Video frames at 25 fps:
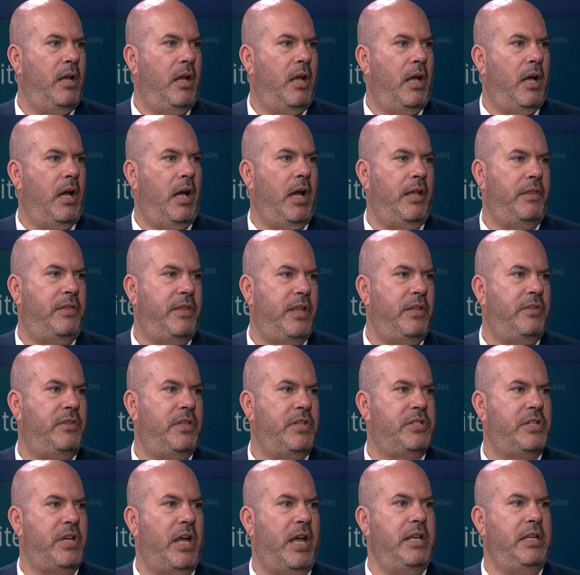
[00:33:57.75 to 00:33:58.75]
Mm. I think
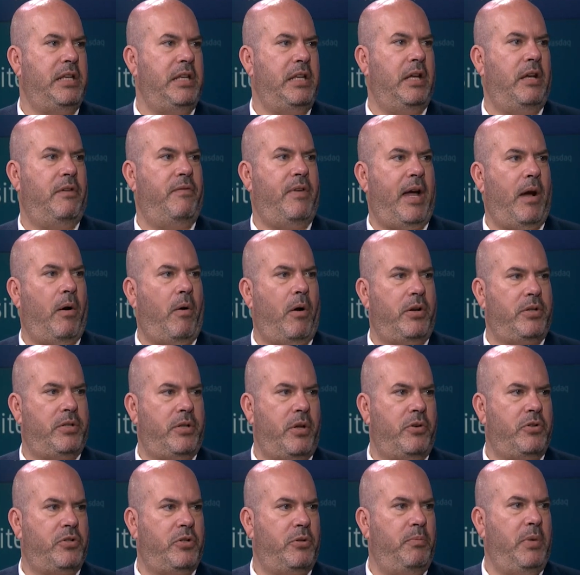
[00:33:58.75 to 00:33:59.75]
this idea of how our
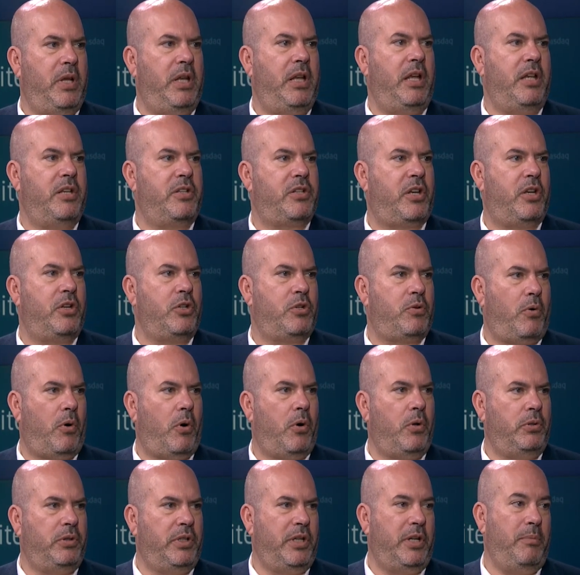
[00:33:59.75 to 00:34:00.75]
social media is
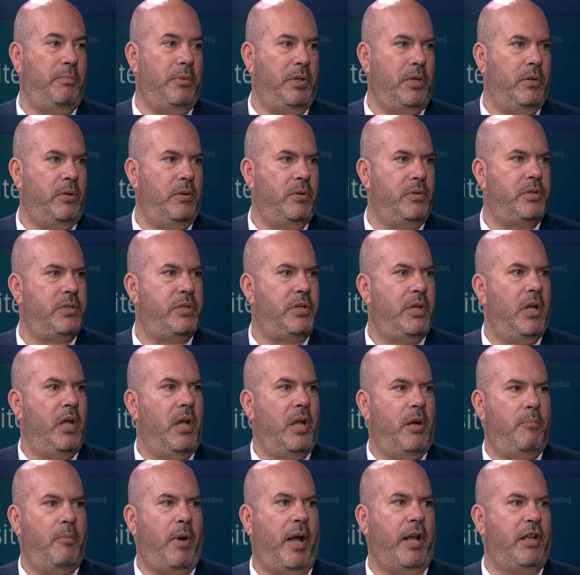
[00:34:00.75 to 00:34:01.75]
controlled and abused
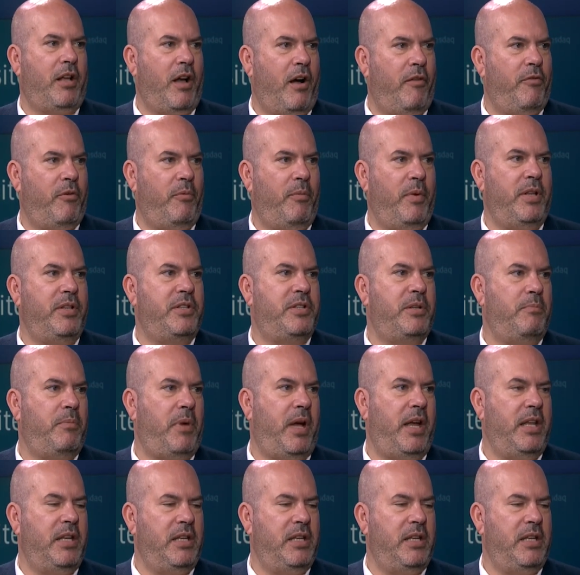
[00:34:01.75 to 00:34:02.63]
by governments and by